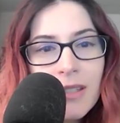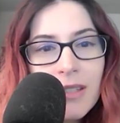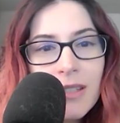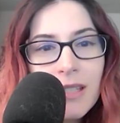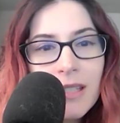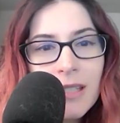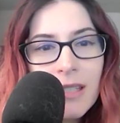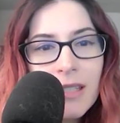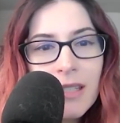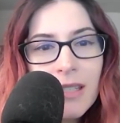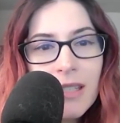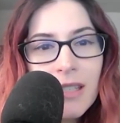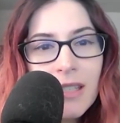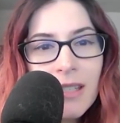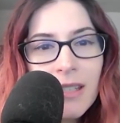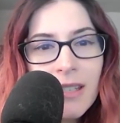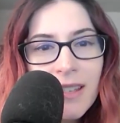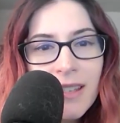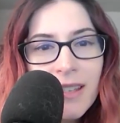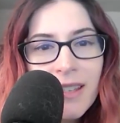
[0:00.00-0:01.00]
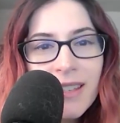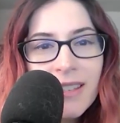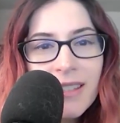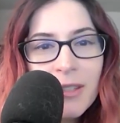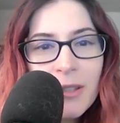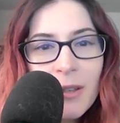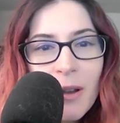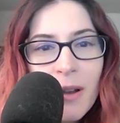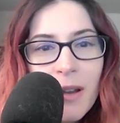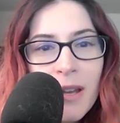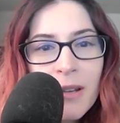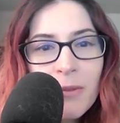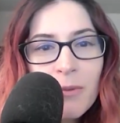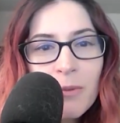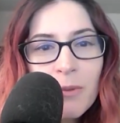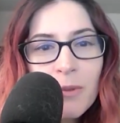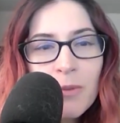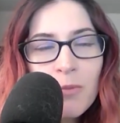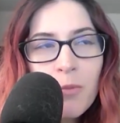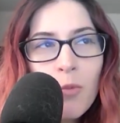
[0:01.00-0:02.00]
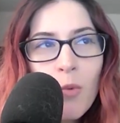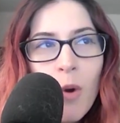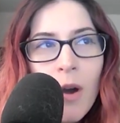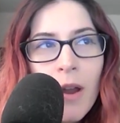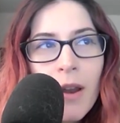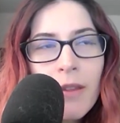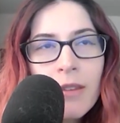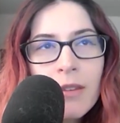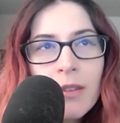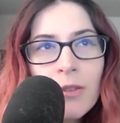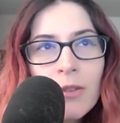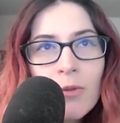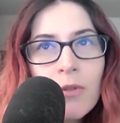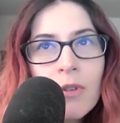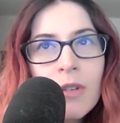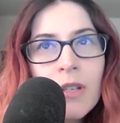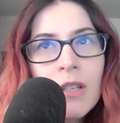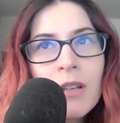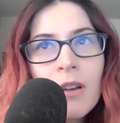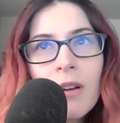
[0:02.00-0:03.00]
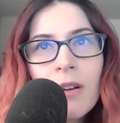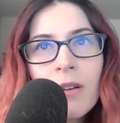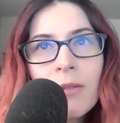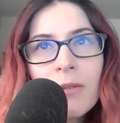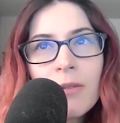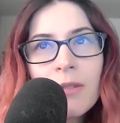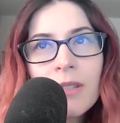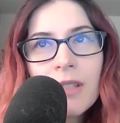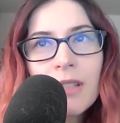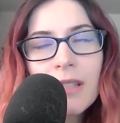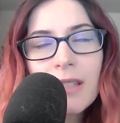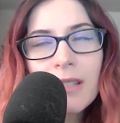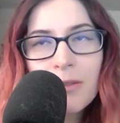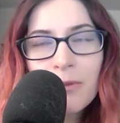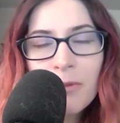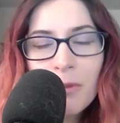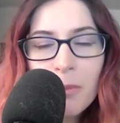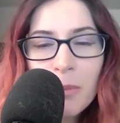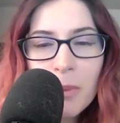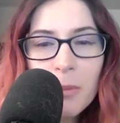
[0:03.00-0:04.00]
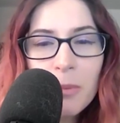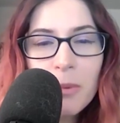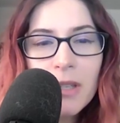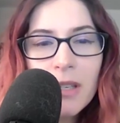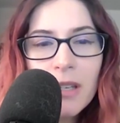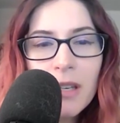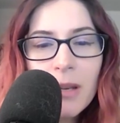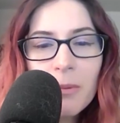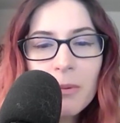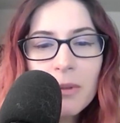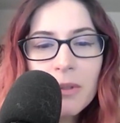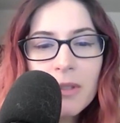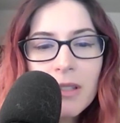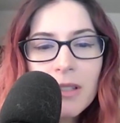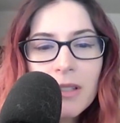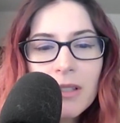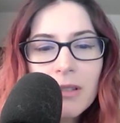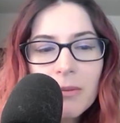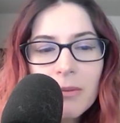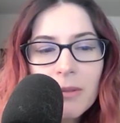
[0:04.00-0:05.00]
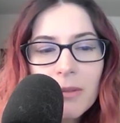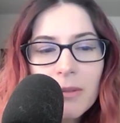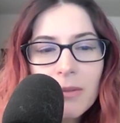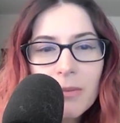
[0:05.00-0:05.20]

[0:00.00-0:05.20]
DC. Okay. So, and it was the story goes, at least for people in the neighborhood, that it